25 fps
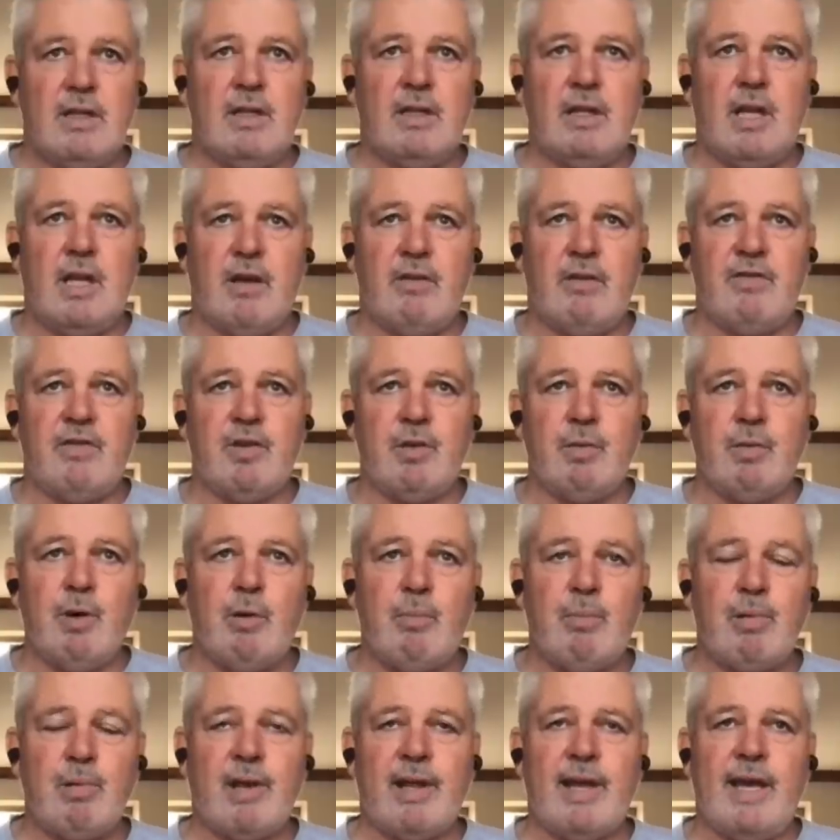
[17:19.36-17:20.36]
you know, very
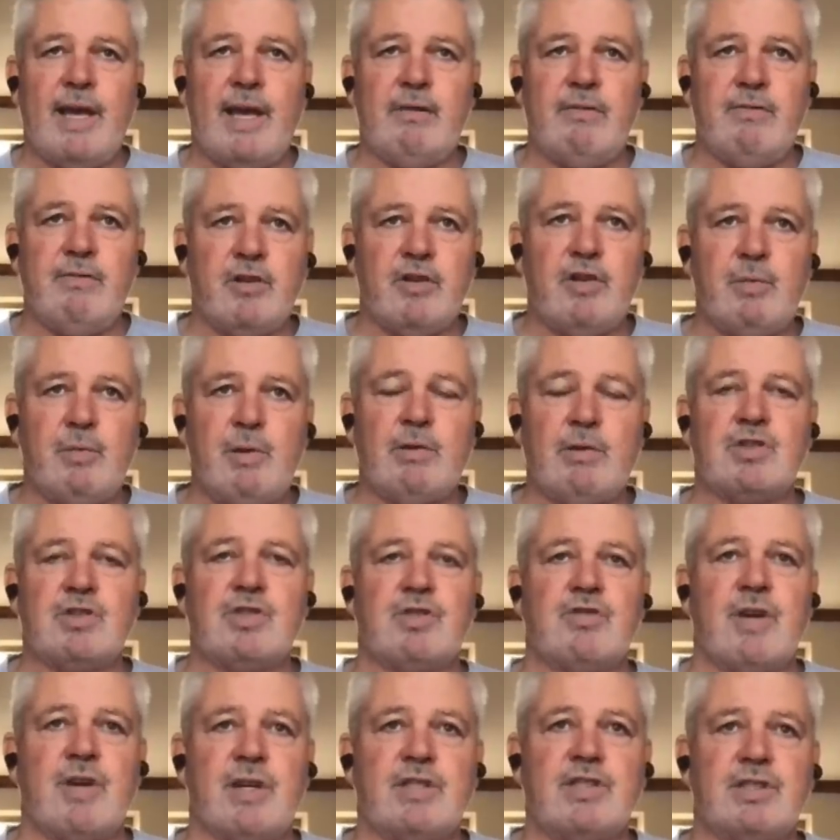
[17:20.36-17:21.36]
well planned, very well
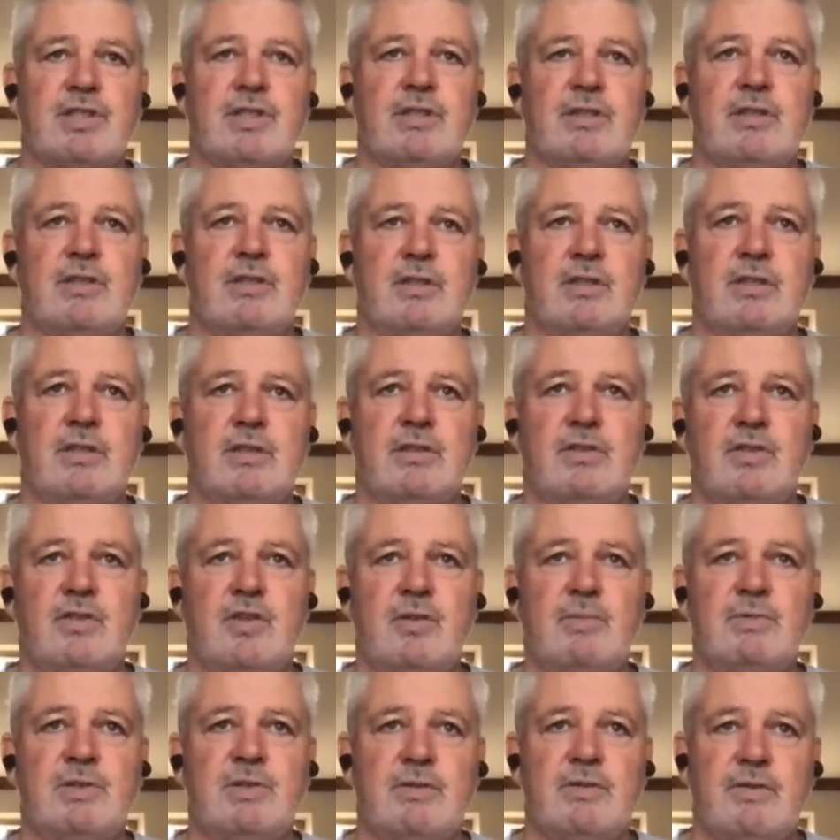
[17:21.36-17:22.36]
structured in
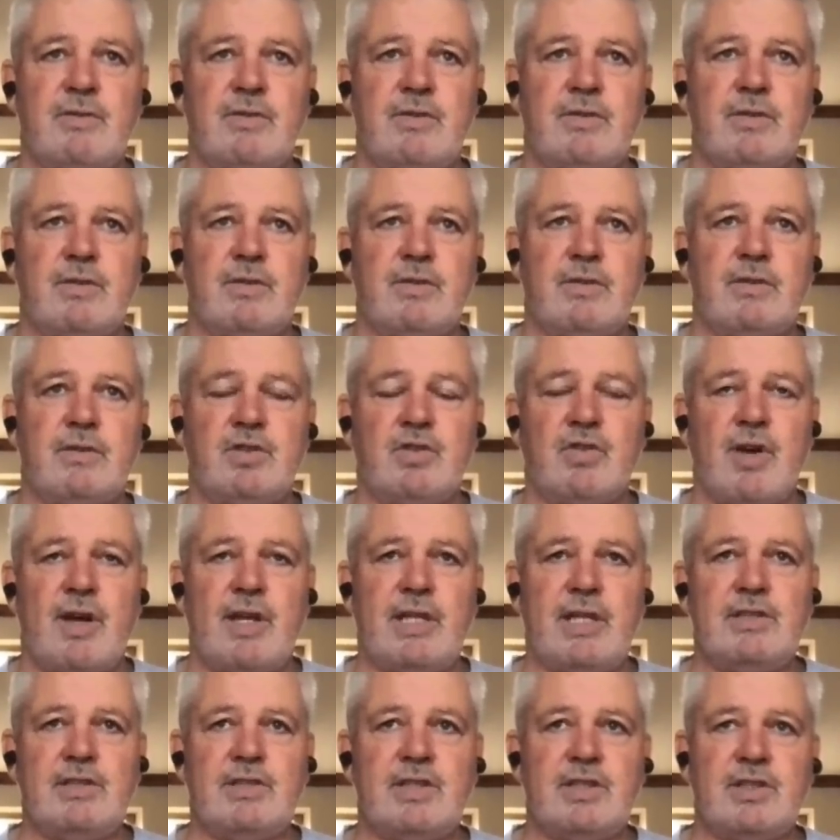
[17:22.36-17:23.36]
terms of
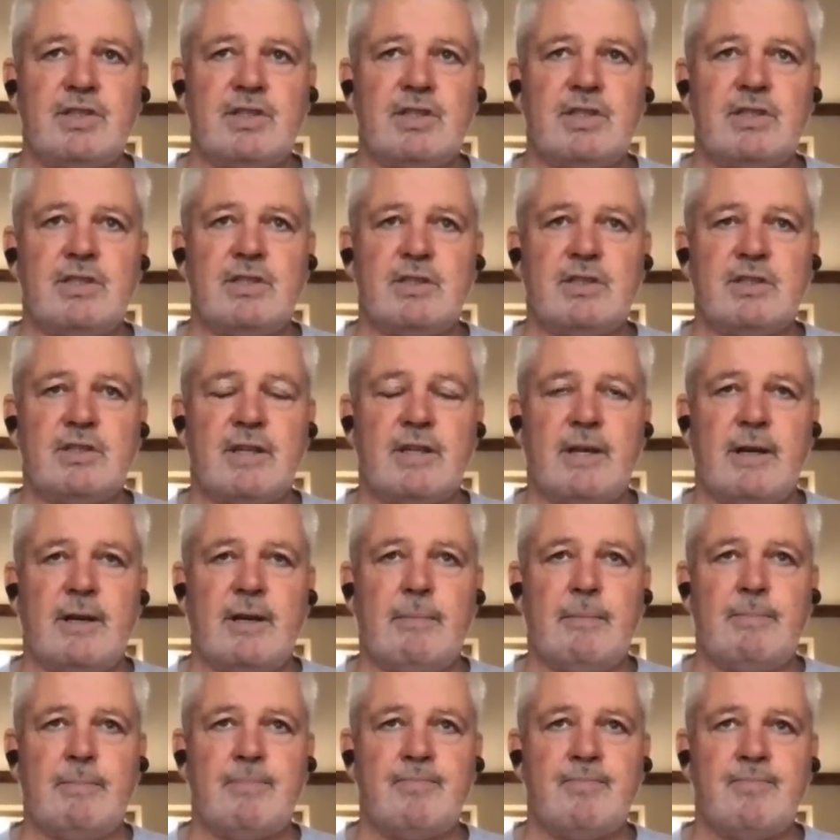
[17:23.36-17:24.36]
training sessions,
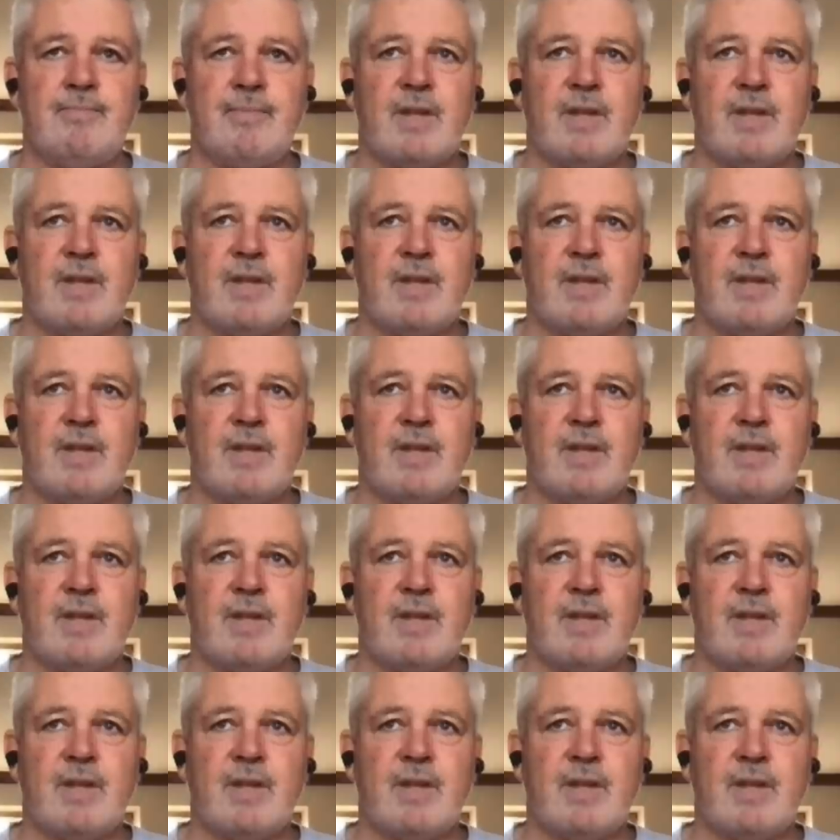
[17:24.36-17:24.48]
um,